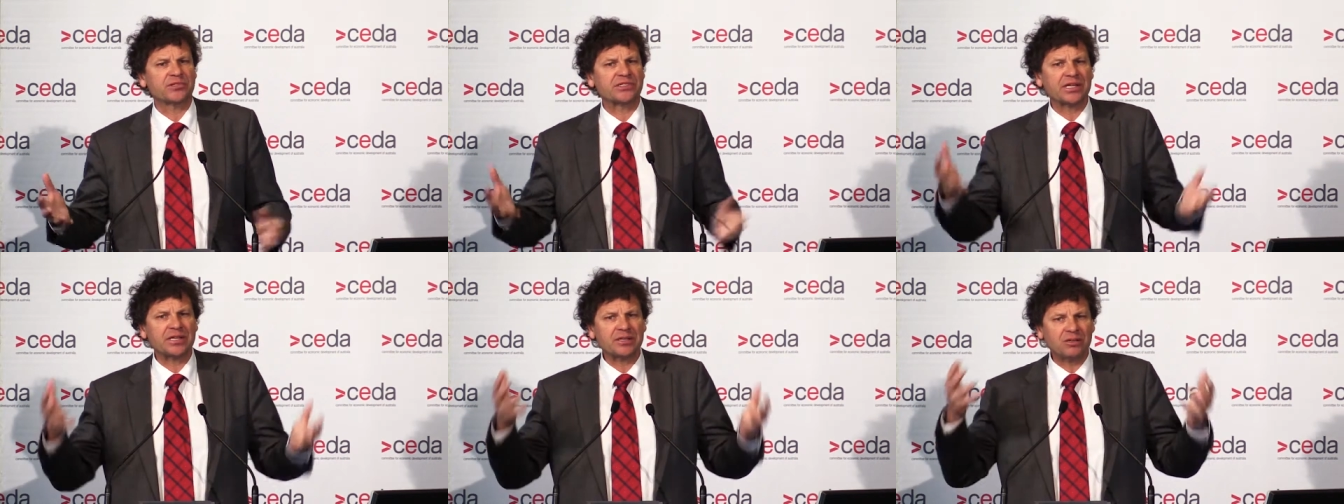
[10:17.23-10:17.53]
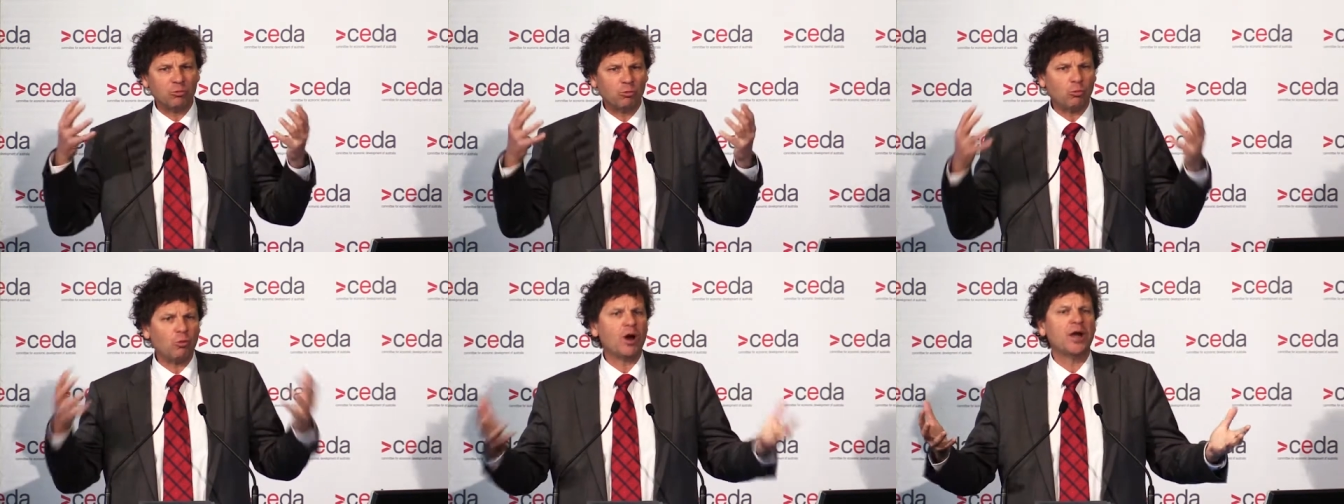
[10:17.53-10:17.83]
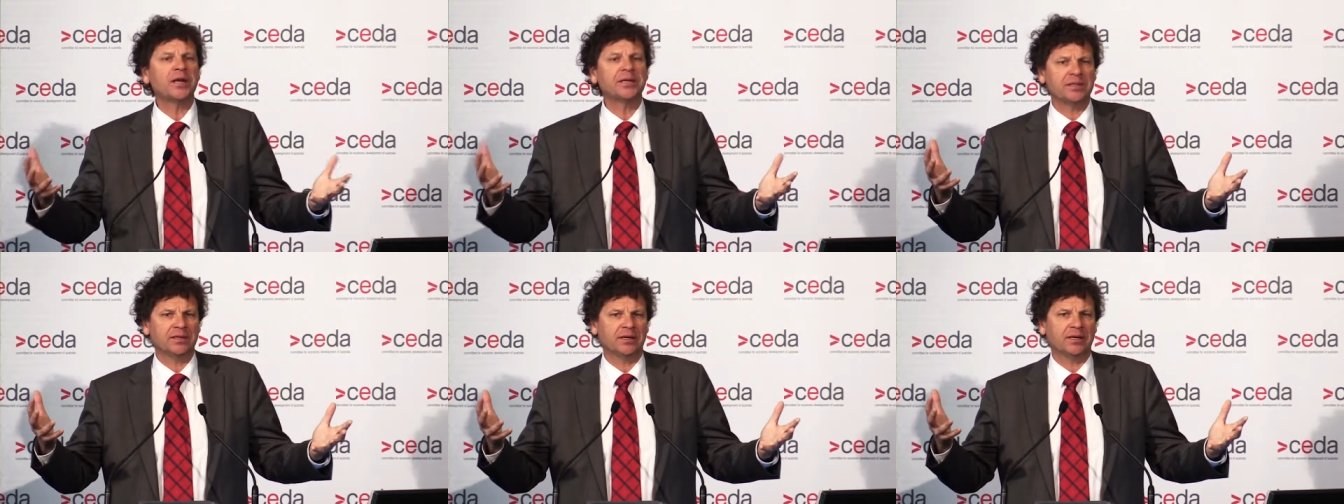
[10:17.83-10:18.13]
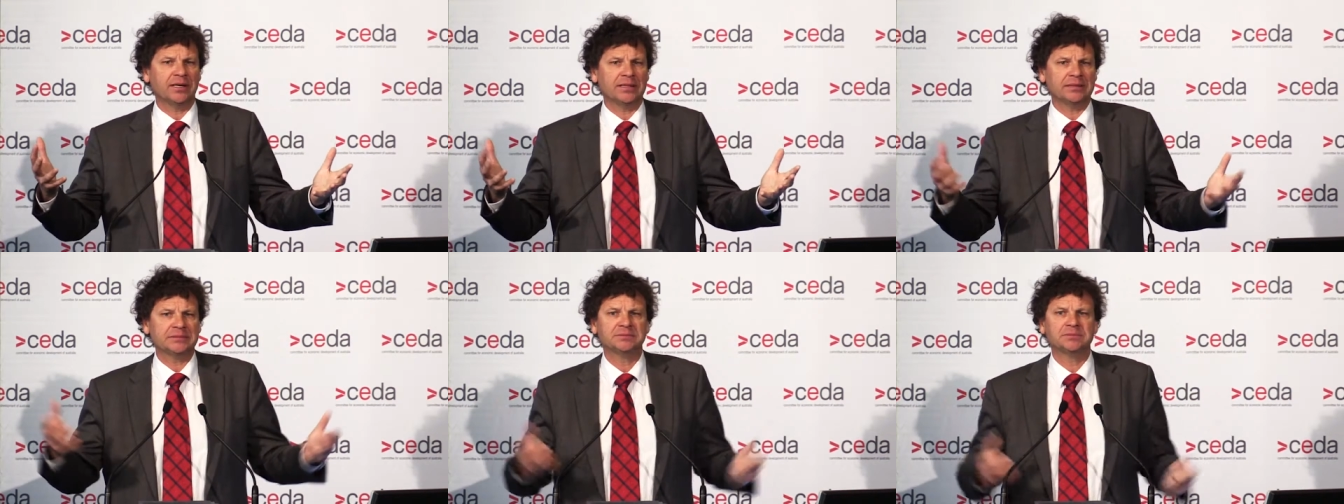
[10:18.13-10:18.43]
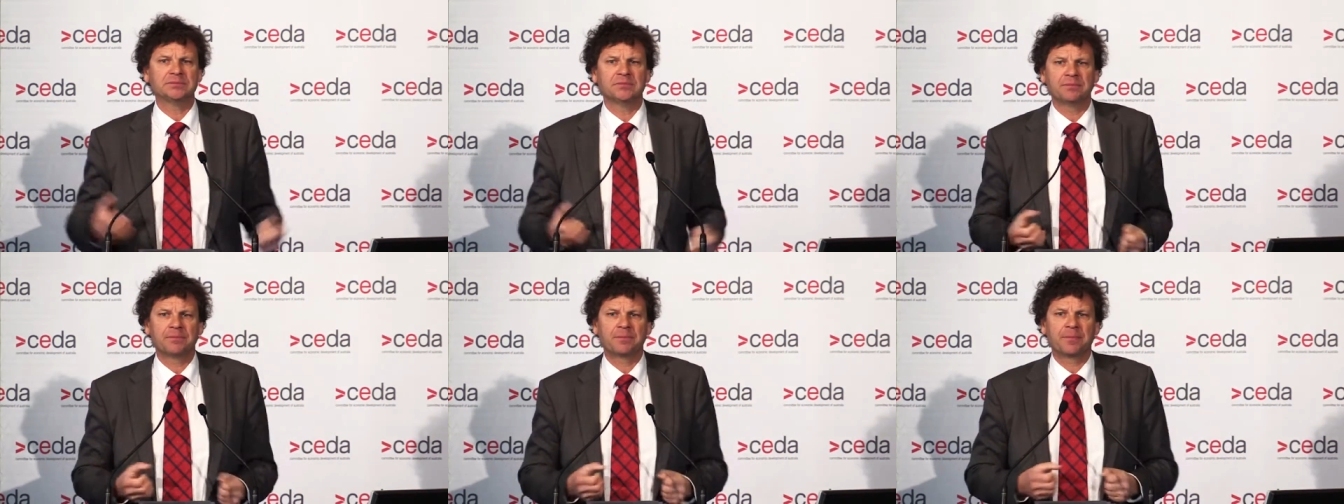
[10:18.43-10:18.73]
Send a white guy
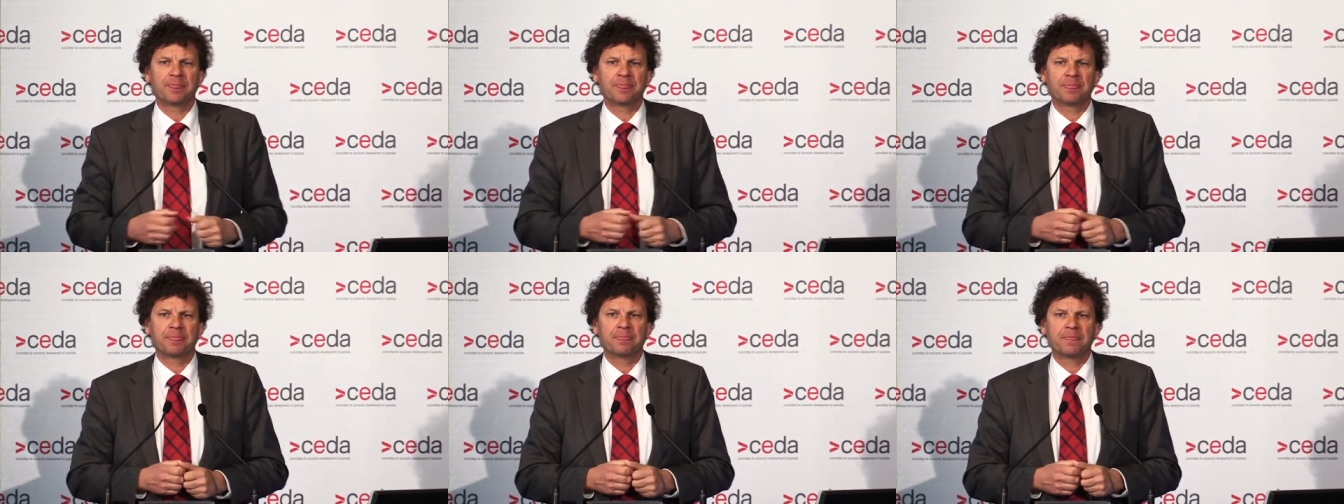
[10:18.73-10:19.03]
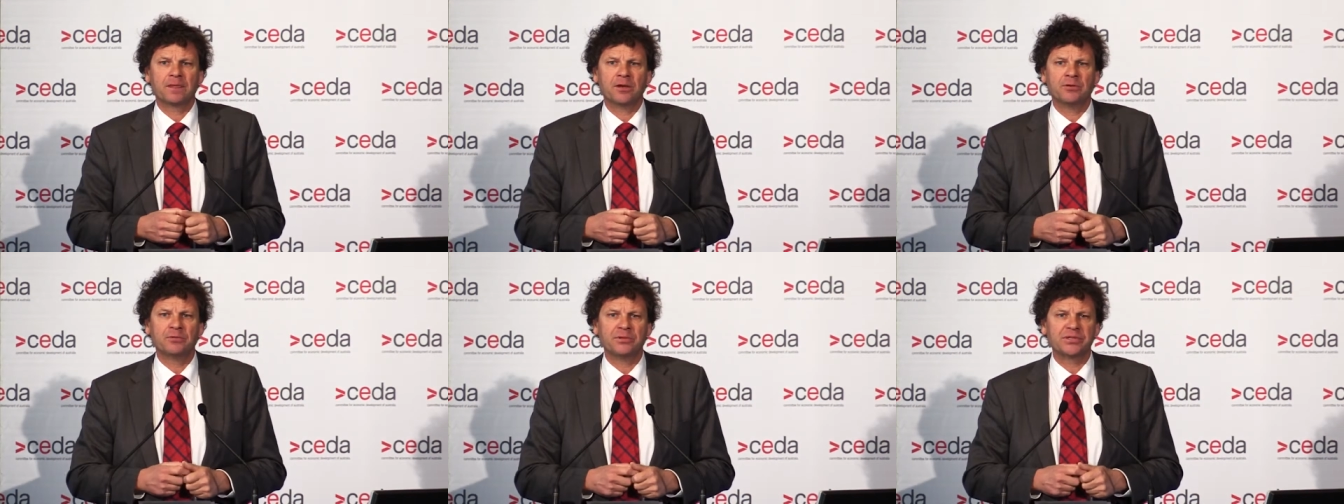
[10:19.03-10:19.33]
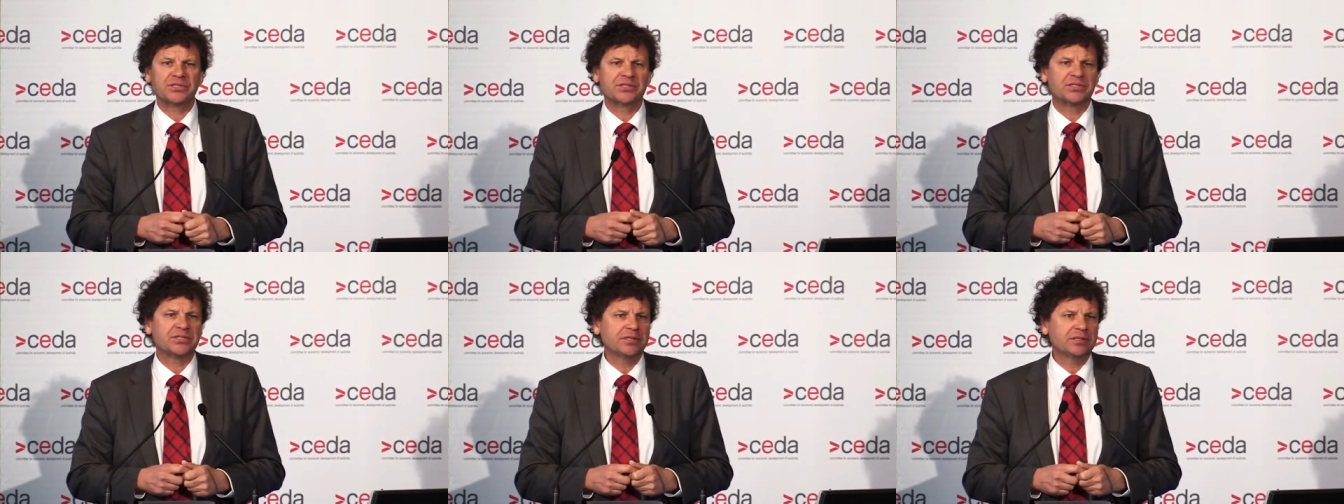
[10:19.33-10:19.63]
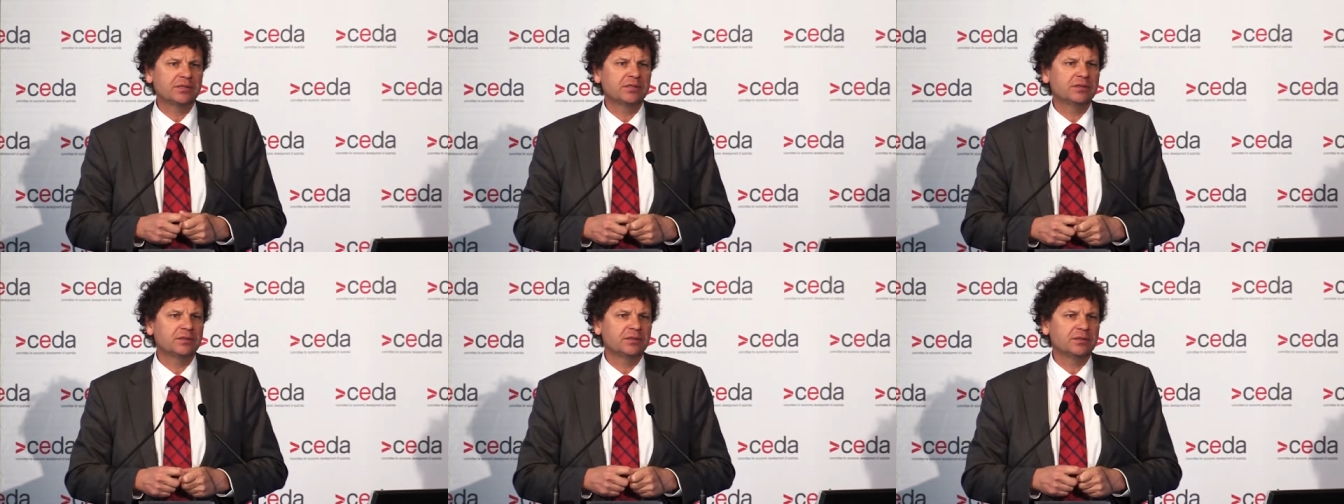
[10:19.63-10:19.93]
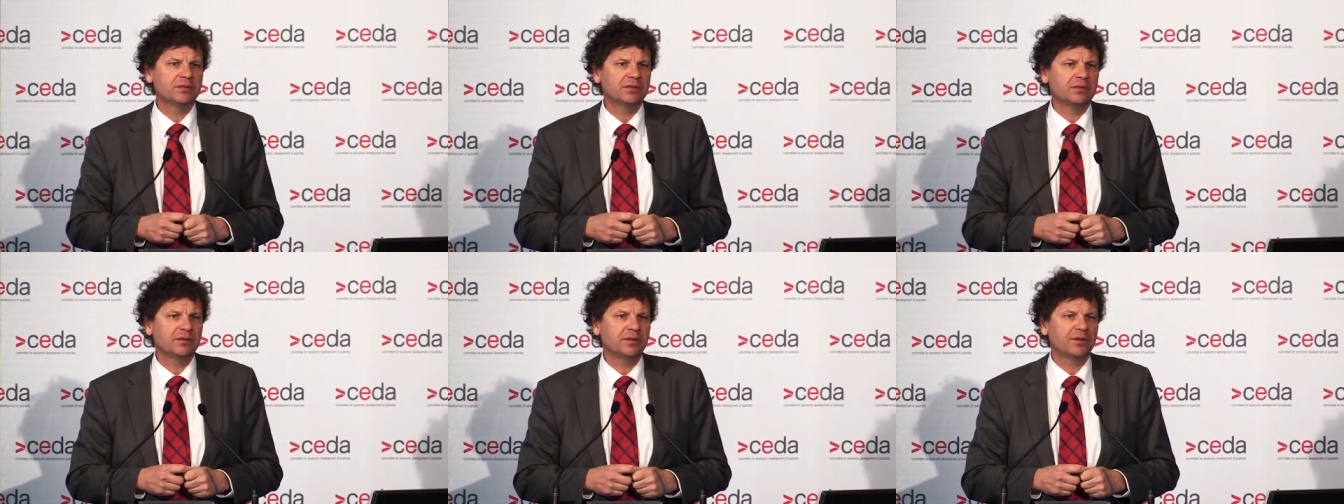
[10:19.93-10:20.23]
who is
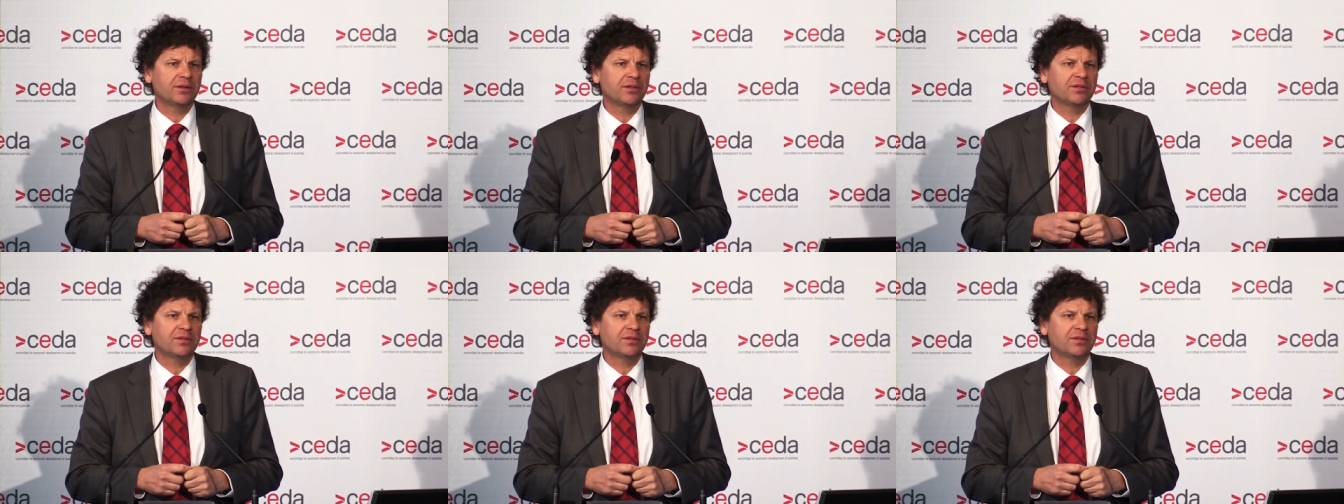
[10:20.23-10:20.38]
still